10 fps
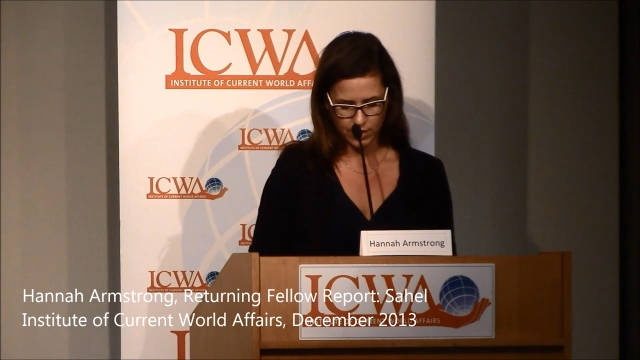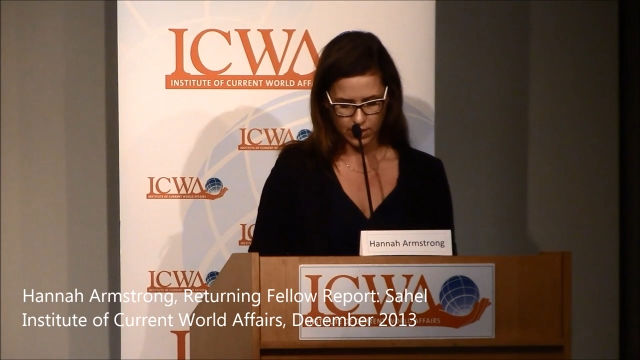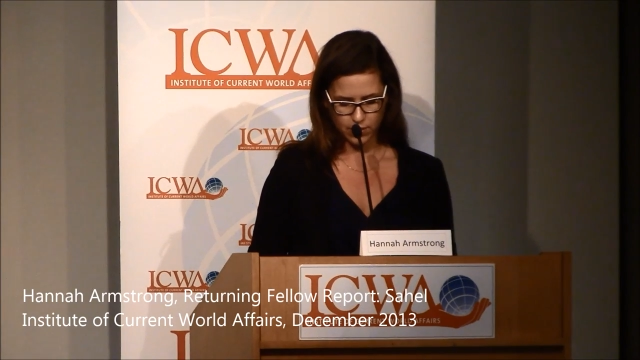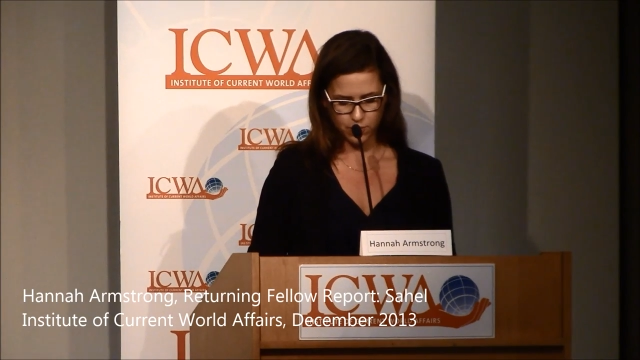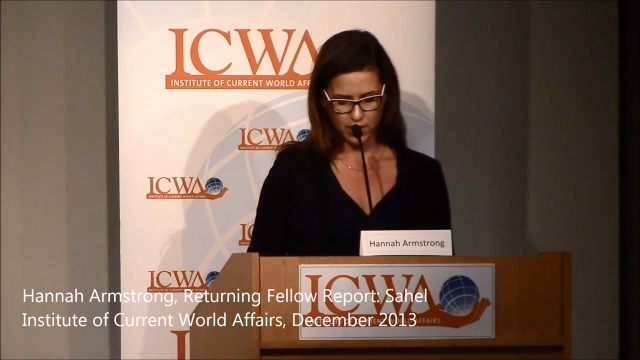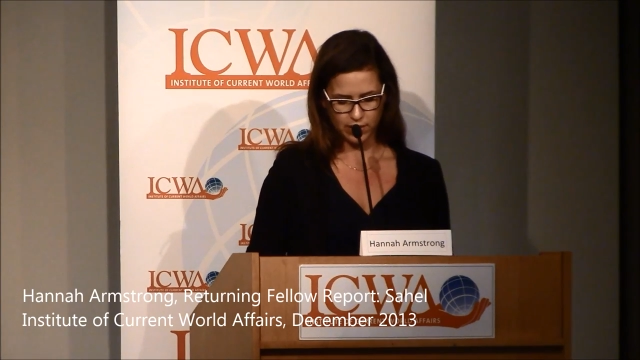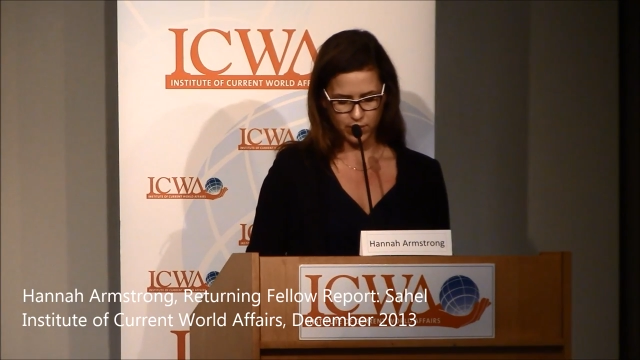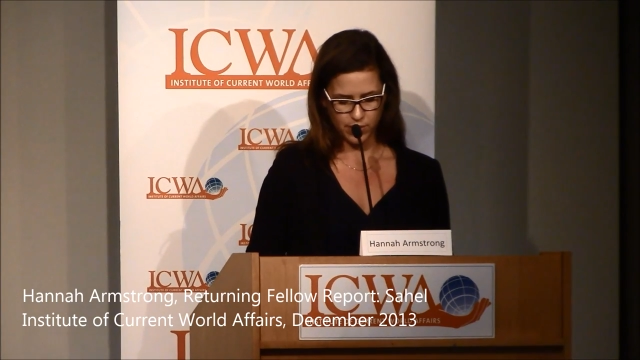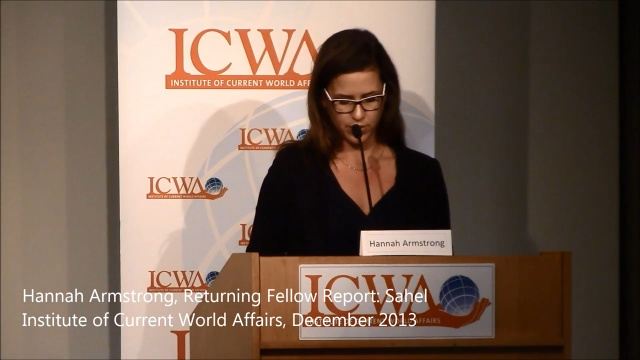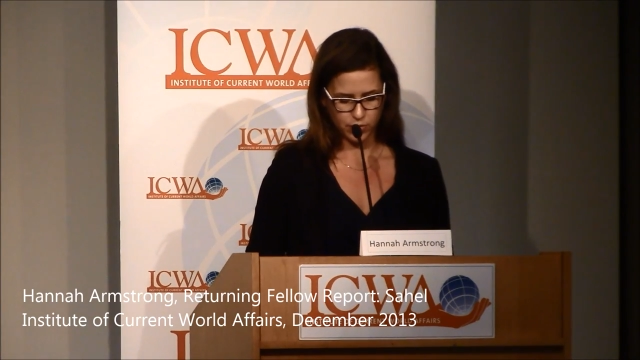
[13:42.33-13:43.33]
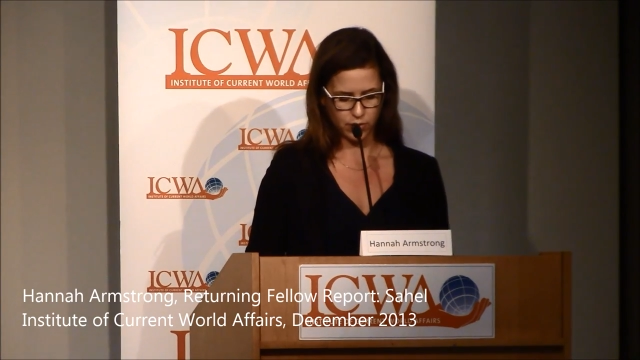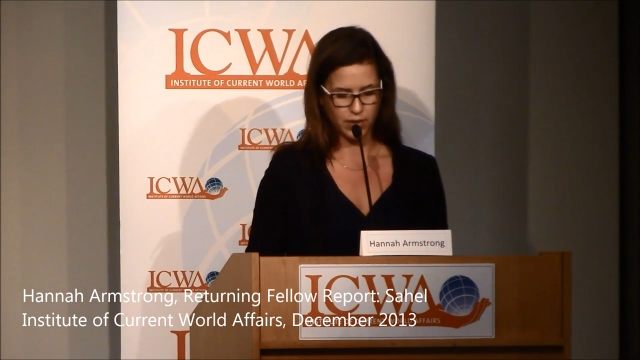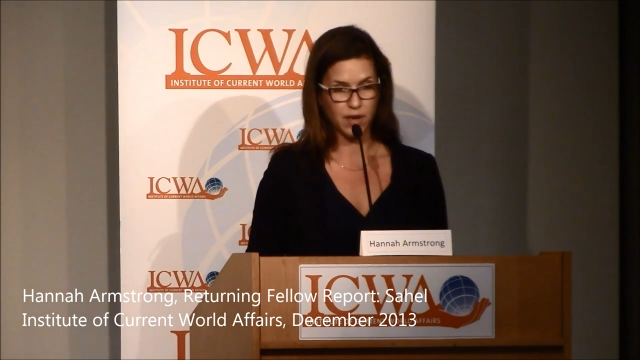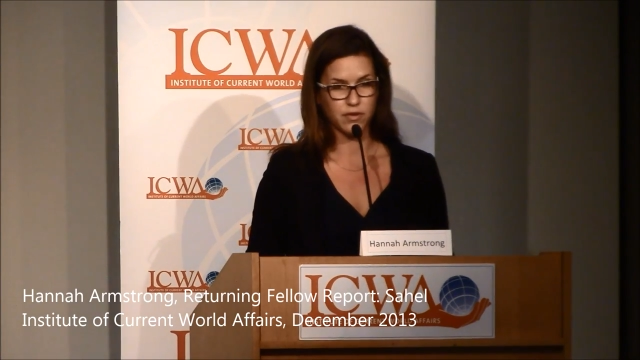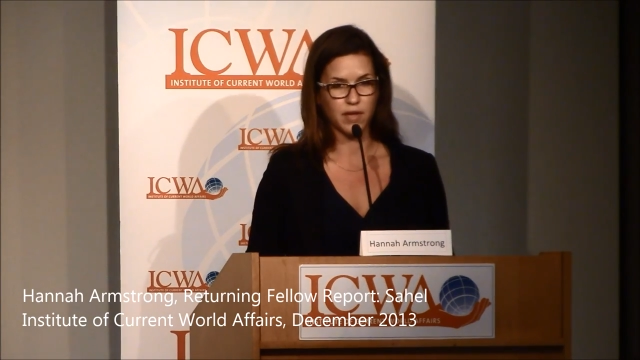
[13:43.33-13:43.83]
and had fled Libya
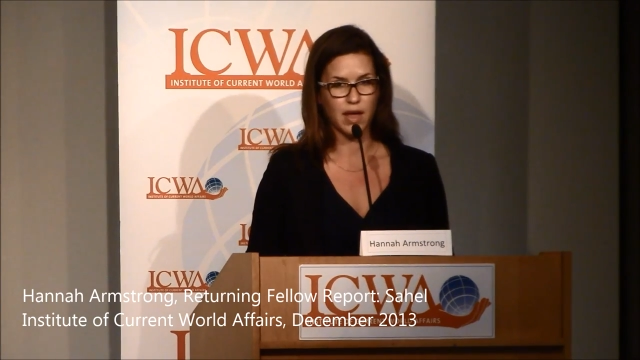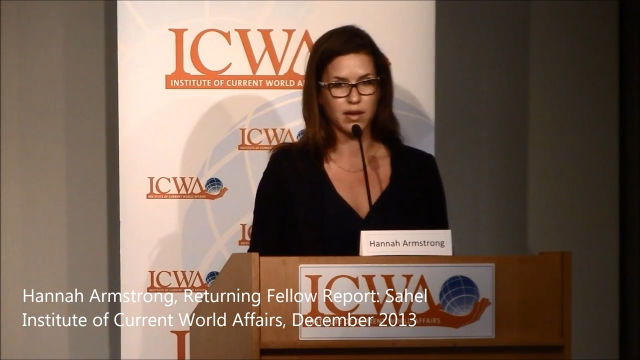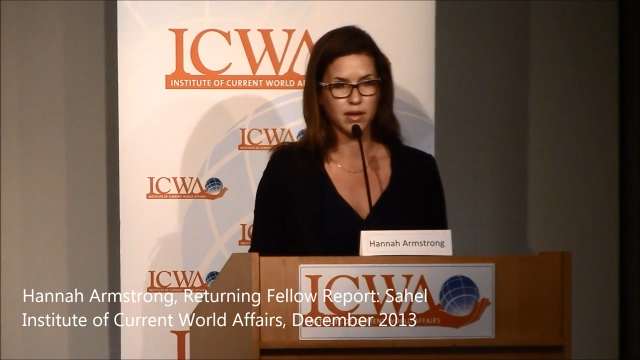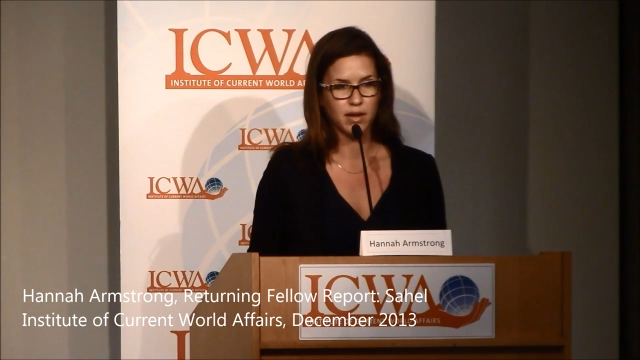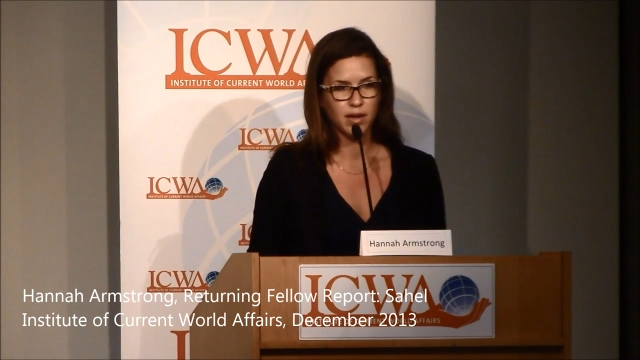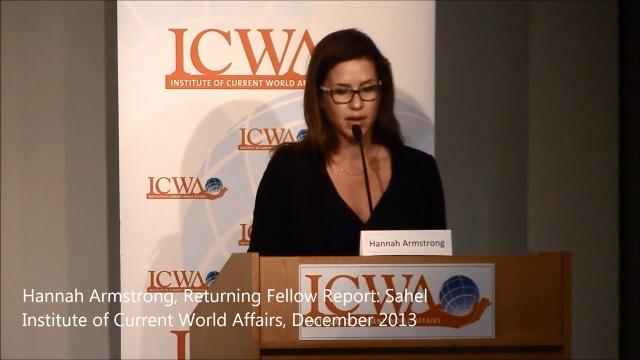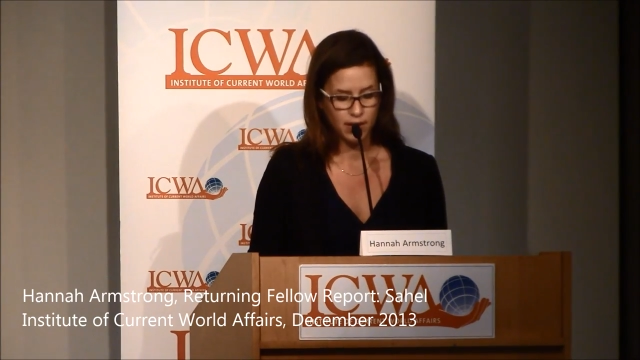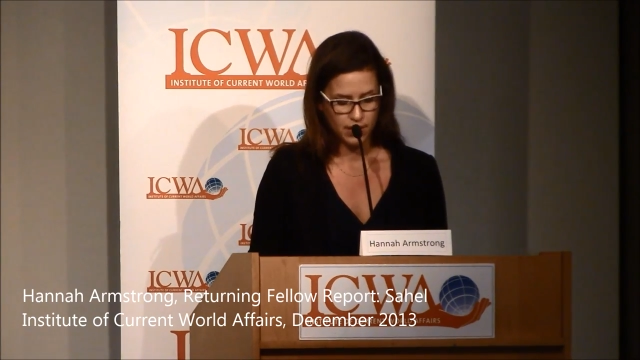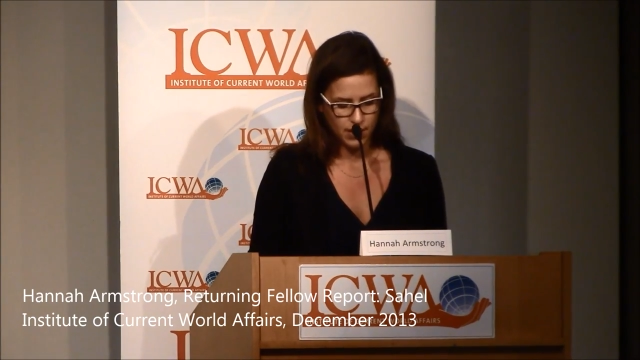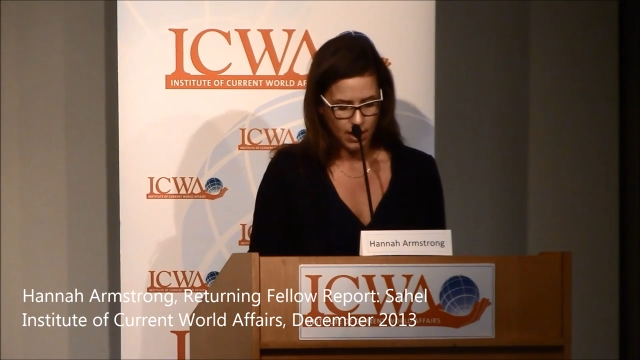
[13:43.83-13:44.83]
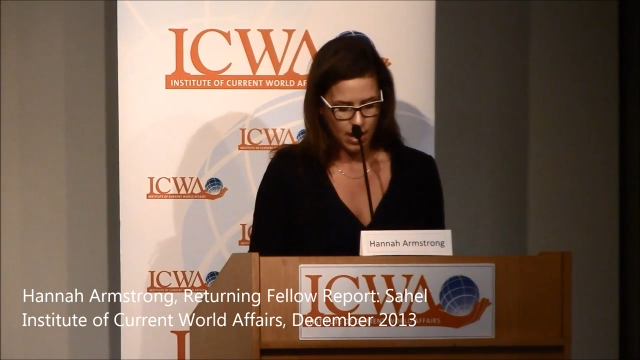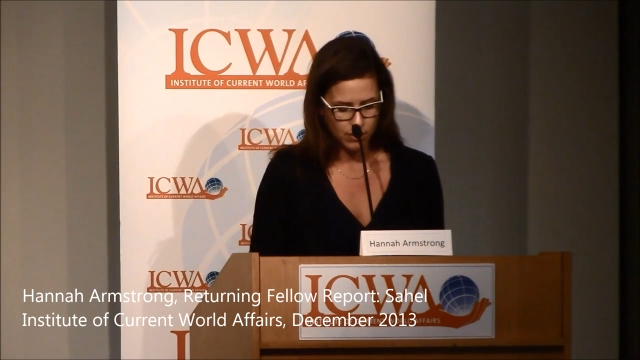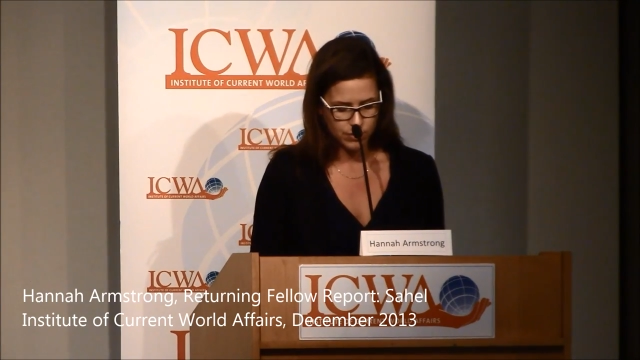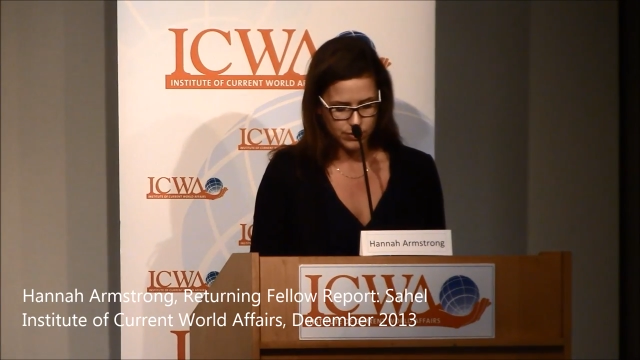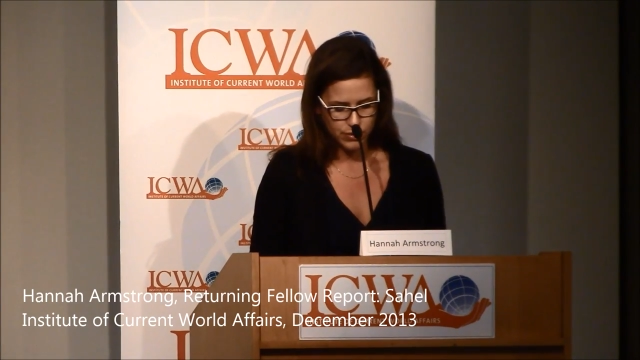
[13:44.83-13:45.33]
shortly after that,
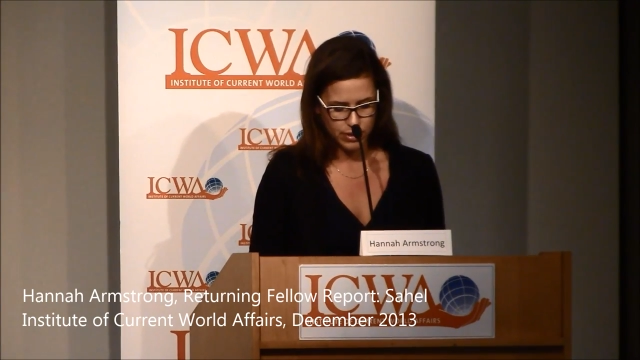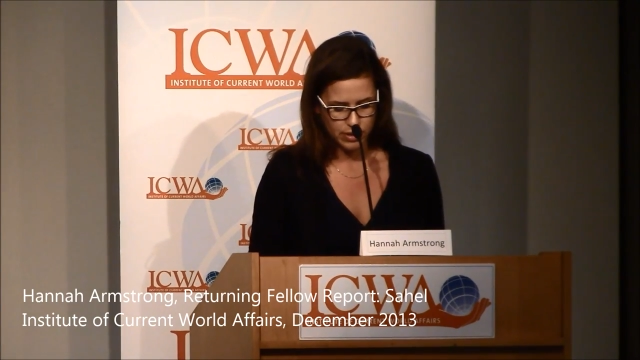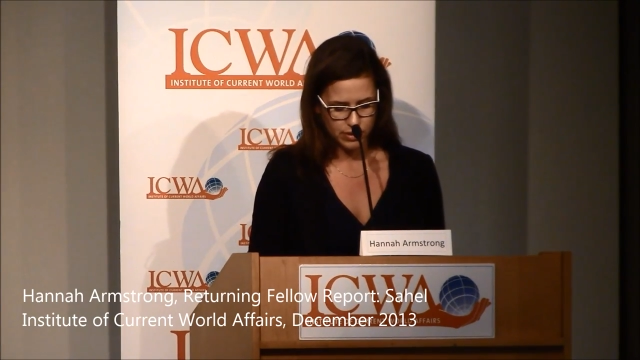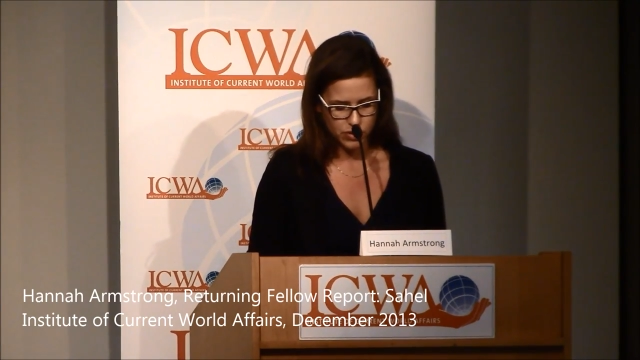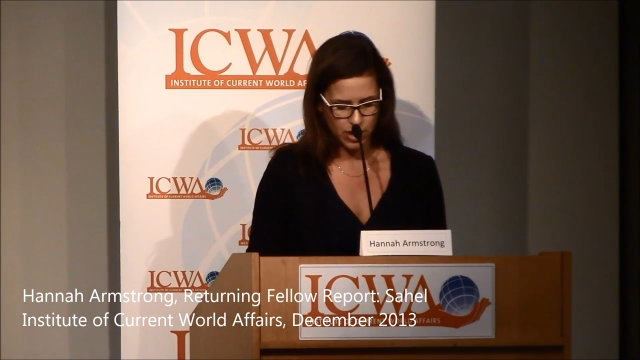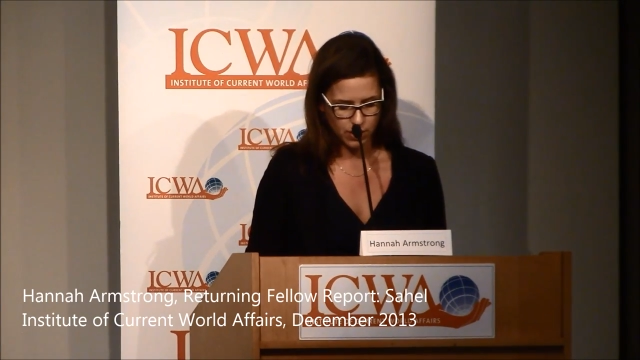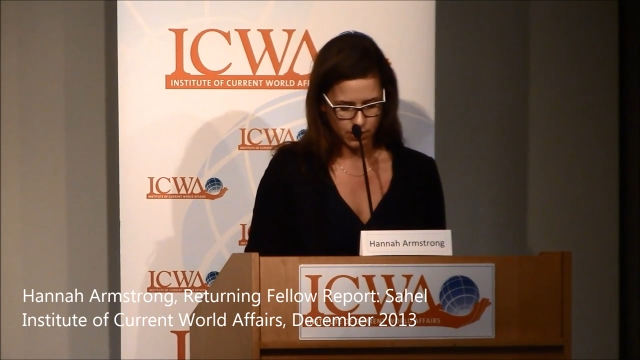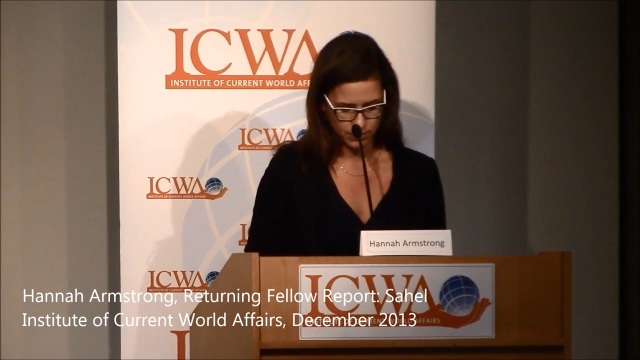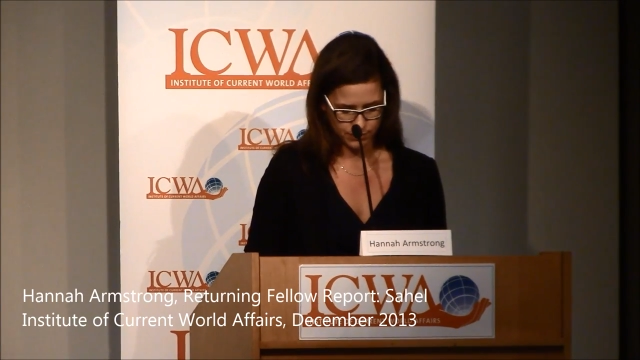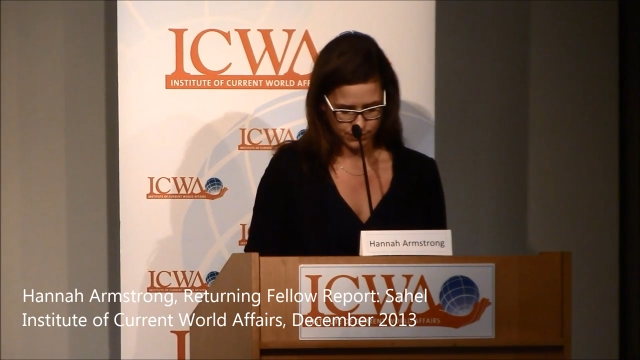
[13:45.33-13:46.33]
how he was treated in jail.